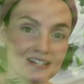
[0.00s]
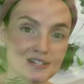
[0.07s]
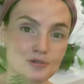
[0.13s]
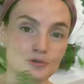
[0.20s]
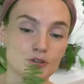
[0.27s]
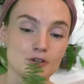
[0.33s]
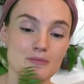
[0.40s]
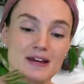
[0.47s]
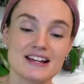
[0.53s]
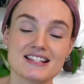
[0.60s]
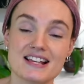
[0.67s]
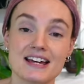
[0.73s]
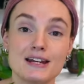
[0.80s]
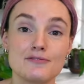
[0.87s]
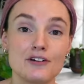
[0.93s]
soil mix.
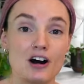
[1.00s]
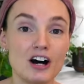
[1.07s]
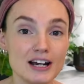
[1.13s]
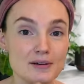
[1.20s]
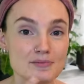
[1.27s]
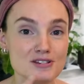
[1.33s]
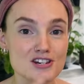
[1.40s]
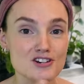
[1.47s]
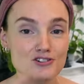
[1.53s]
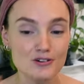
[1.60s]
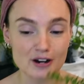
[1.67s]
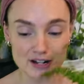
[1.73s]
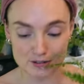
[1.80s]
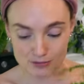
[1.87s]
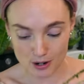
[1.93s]
And if I was to
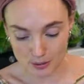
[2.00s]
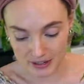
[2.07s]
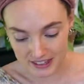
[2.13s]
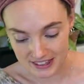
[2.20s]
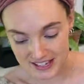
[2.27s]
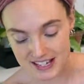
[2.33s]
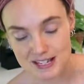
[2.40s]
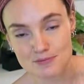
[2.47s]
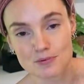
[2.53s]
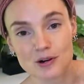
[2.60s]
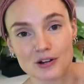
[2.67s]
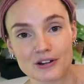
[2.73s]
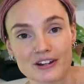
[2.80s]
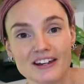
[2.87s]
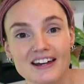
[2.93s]
try growing this
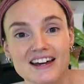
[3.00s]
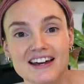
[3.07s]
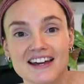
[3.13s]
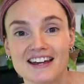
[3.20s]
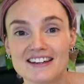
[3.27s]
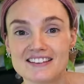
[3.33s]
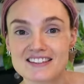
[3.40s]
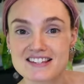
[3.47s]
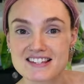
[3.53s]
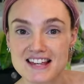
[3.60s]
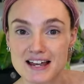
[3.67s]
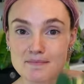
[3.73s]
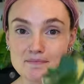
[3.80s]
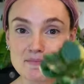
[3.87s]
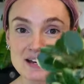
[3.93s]
one in the
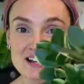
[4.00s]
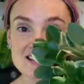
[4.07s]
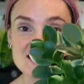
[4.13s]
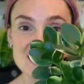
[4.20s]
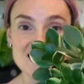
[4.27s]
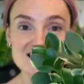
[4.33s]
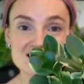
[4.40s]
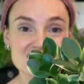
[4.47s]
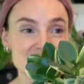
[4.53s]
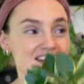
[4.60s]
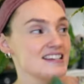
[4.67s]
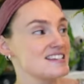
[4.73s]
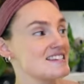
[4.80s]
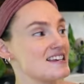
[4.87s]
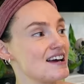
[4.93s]
same mix as
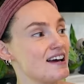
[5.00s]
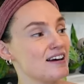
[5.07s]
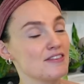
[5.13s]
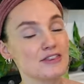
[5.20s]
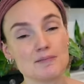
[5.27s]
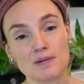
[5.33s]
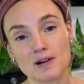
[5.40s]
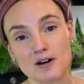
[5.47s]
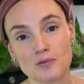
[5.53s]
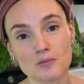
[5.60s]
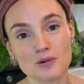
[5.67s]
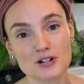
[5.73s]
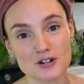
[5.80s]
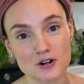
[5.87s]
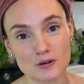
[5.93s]
this, the plant
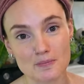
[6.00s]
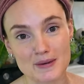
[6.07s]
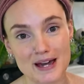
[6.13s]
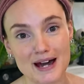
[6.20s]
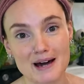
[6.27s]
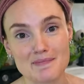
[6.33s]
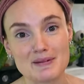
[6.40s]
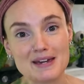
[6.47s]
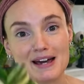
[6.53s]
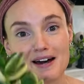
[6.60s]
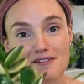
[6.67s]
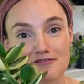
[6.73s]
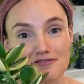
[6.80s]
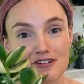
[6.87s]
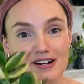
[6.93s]
would not be happy,
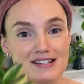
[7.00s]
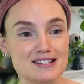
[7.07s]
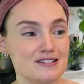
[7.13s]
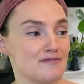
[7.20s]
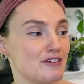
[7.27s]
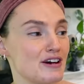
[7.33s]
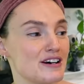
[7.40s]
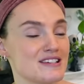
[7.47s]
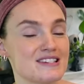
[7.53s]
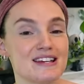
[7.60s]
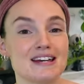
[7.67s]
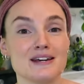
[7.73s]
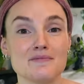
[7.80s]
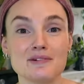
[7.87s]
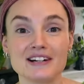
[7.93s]
and vice
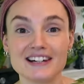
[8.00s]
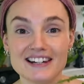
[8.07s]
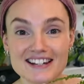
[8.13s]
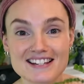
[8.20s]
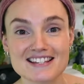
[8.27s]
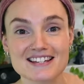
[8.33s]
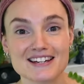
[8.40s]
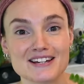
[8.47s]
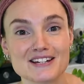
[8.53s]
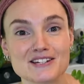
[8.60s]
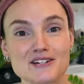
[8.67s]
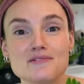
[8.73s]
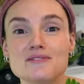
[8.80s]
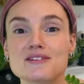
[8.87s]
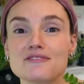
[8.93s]
versa. It would lead to
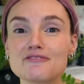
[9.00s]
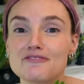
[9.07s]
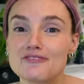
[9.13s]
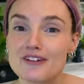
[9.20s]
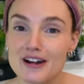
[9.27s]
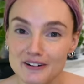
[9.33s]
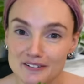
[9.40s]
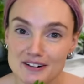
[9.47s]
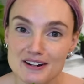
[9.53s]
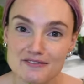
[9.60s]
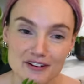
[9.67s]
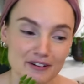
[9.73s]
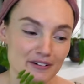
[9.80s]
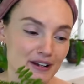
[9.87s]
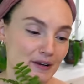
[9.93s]
issues
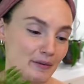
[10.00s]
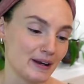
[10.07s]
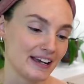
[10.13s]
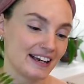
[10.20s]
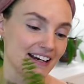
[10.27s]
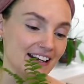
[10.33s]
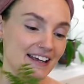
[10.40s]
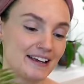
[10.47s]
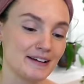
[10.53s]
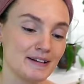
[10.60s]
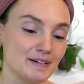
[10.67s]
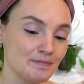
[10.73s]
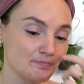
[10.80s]
very quickly.